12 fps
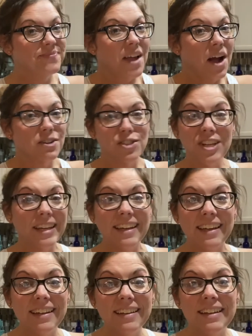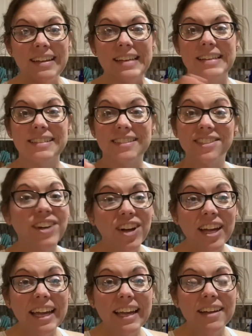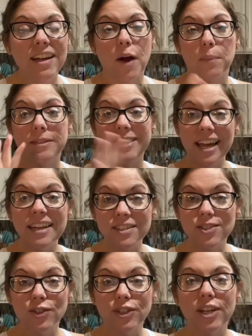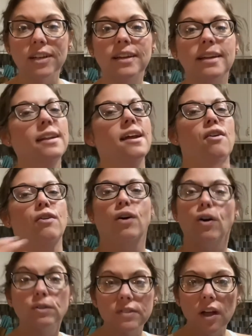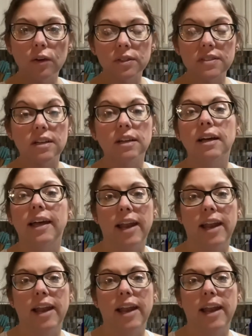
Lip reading: Our chicken is done, our potatoes are done, our coleslaw is done,